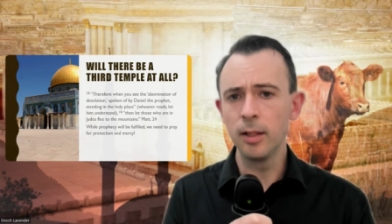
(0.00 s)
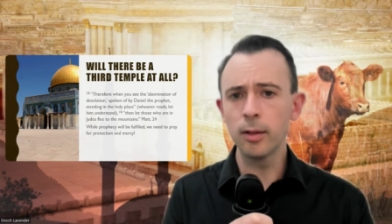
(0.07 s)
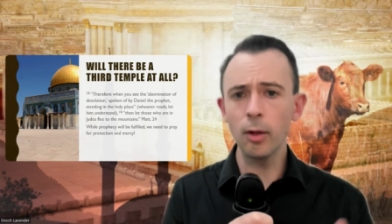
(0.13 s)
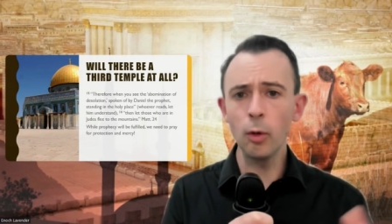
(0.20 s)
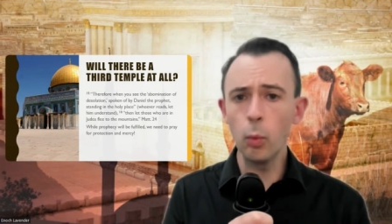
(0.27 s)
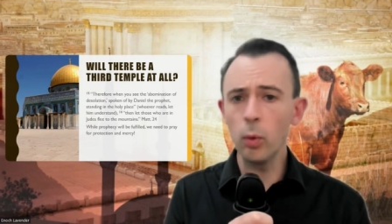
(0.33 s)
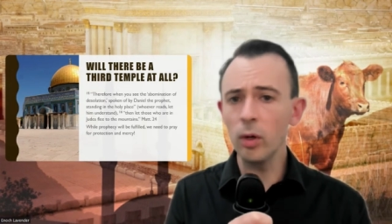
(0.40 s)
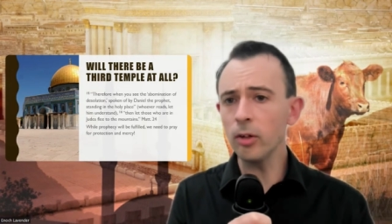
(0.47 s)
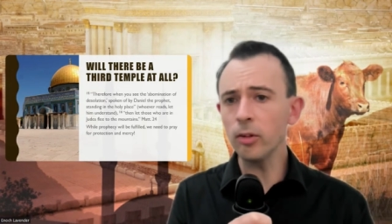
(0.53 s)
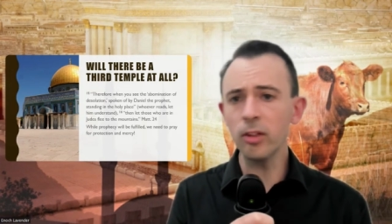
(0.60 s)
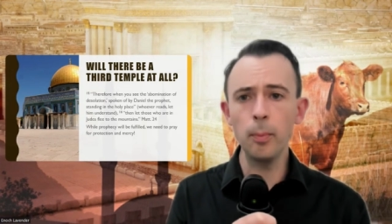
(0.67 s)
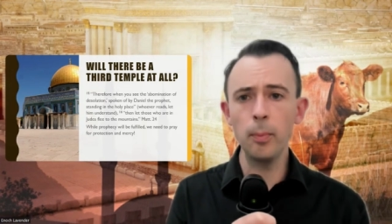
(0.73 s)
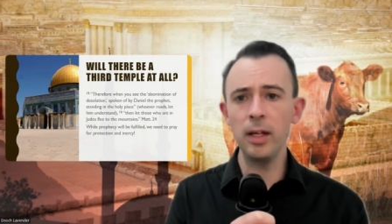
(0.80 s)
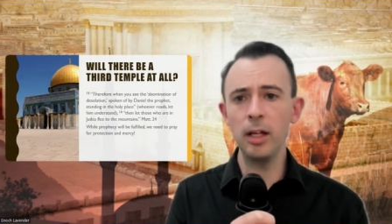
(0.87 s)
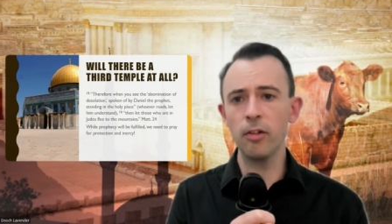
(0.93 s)
So, will
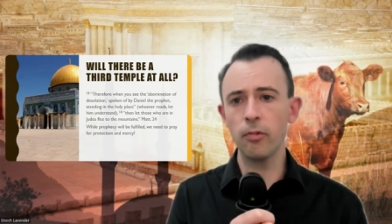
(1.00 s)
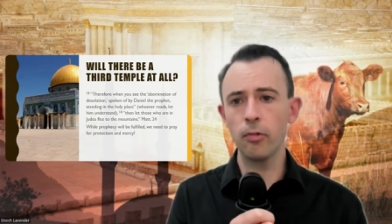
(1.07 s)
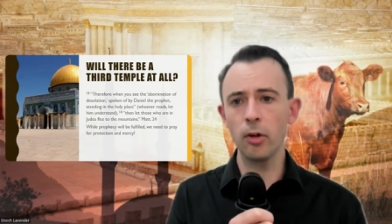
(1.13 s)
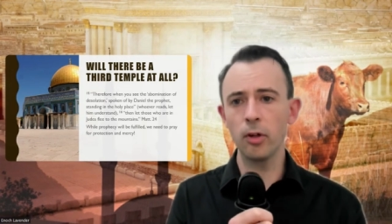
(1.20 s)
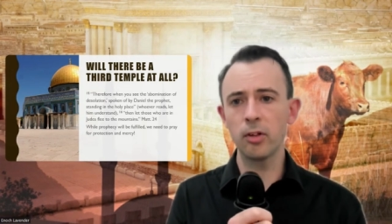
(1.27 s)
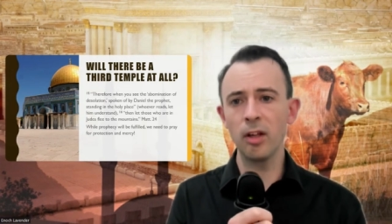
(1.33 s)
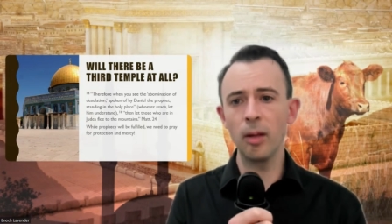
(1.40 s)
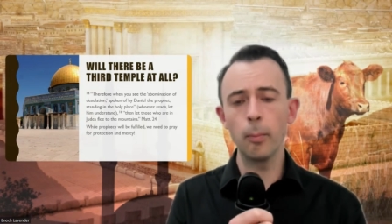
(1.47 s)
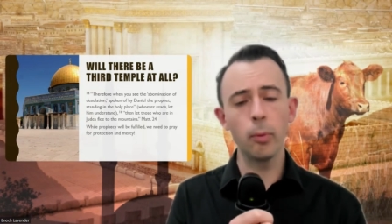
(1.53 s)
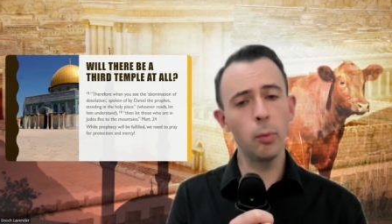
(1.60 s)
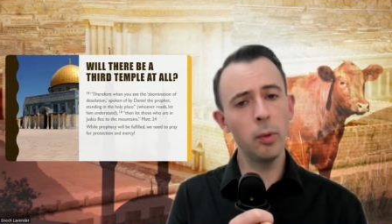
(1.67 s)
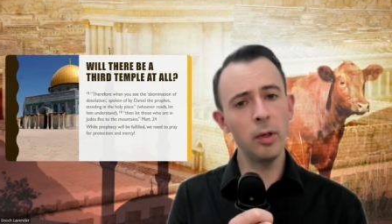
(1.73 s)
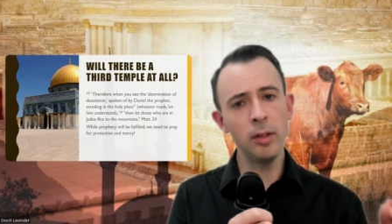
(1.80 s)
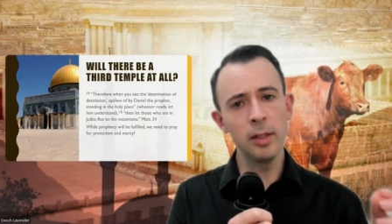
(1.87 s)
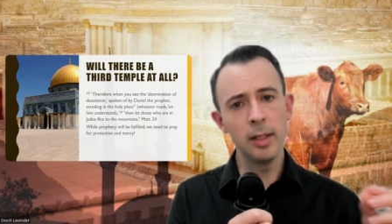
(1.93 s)
there be a third temple?
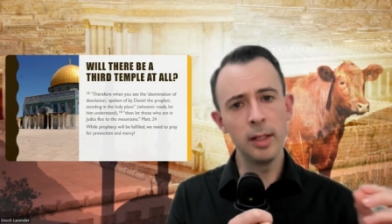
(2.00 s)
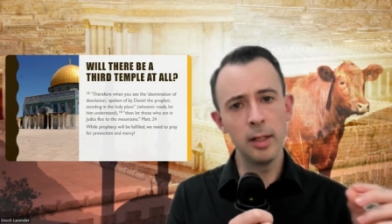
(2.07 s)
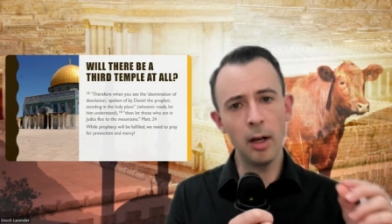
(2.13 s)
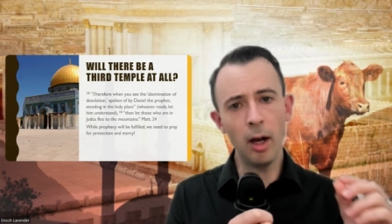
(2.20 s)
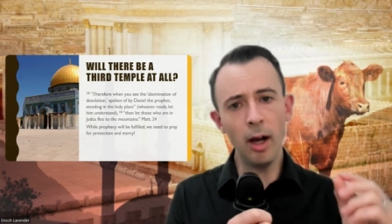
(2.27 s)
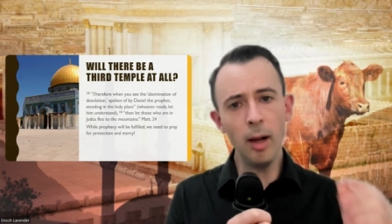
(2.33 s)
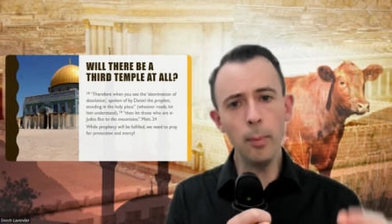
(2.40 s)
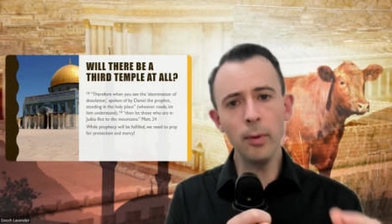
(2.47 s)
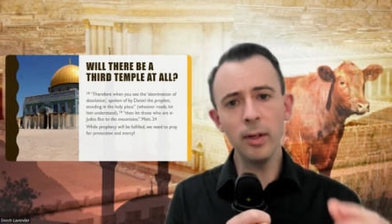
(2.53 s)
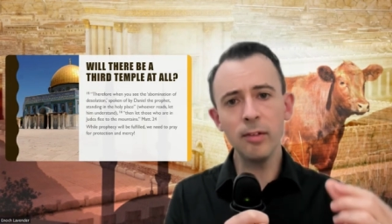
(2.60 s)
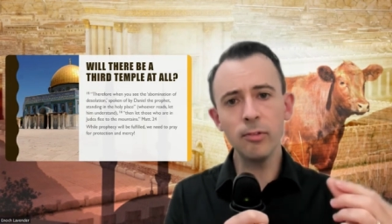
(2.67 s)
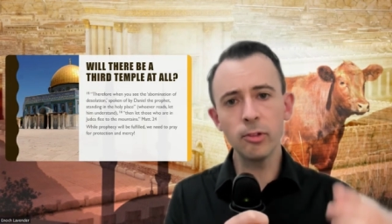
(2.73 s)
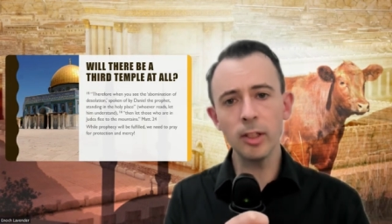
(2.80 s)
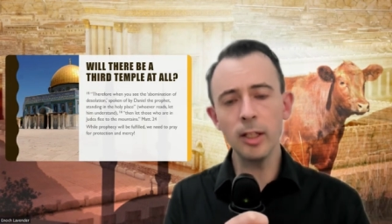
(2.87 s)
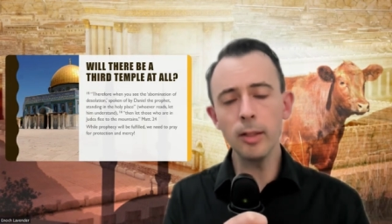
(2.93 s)
Well, I
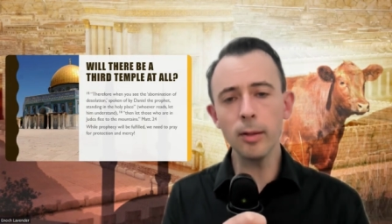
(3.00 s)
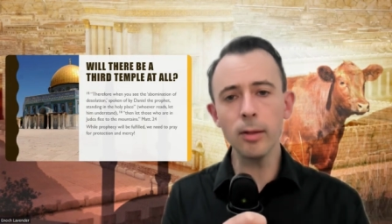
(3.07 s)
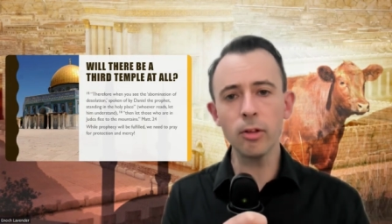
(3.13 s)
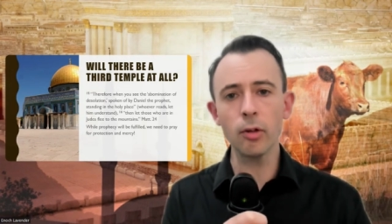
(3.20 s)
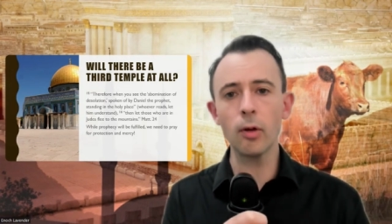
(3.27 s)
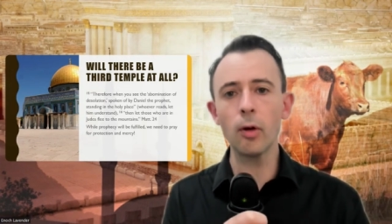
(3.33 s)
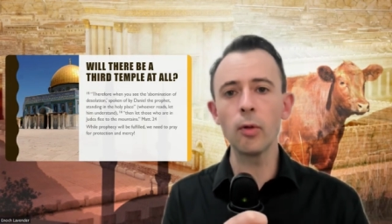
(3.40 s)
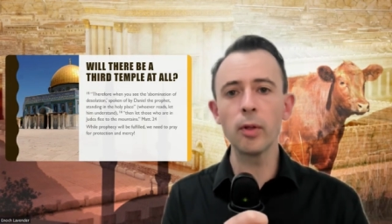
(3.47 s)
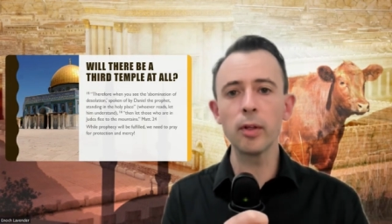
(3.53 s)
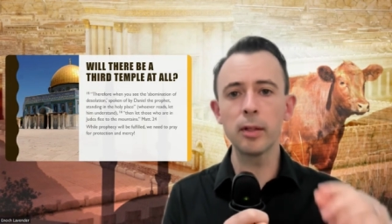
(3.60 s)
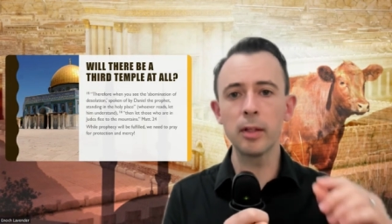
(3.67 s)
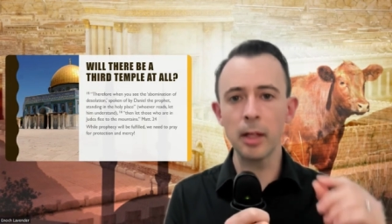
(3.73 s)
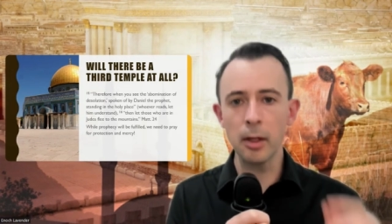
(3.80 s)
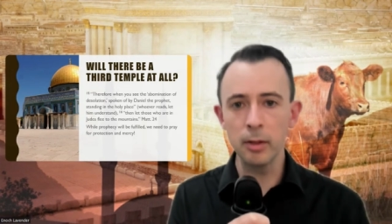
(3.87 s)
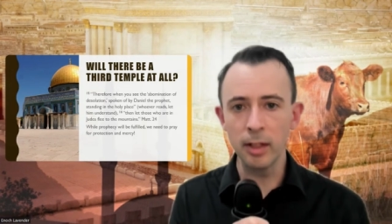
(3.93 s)
believe Jesus told us
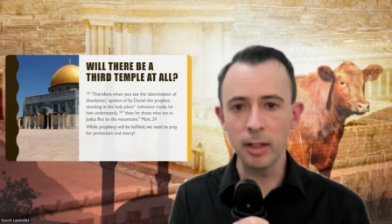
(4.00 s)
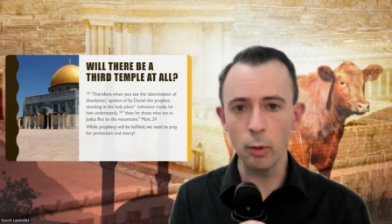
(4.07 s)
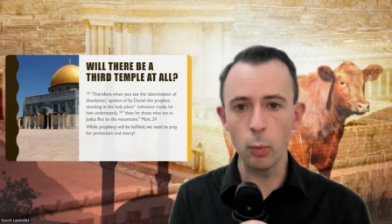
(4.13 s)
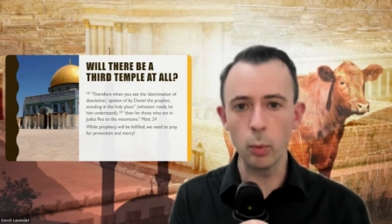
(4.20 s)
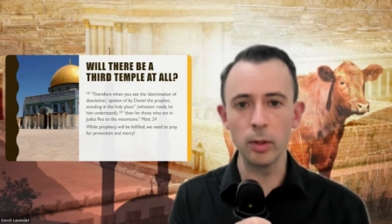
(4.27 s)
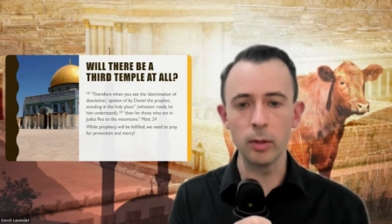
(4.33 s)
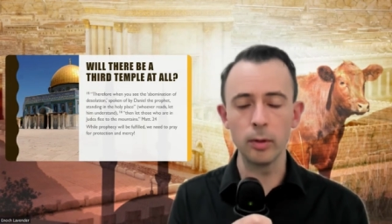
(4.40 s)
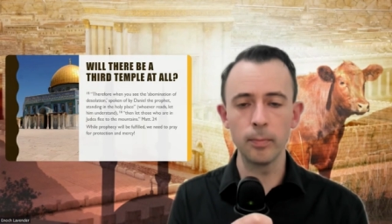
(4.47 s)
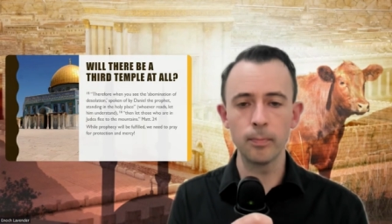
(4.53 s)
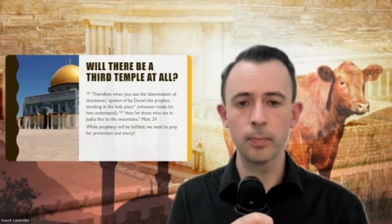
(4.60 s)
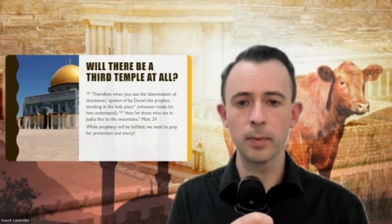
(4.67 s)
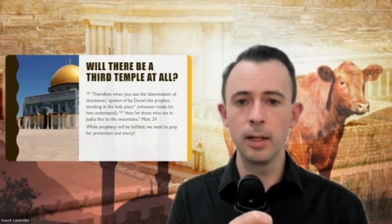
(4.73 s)
that there will.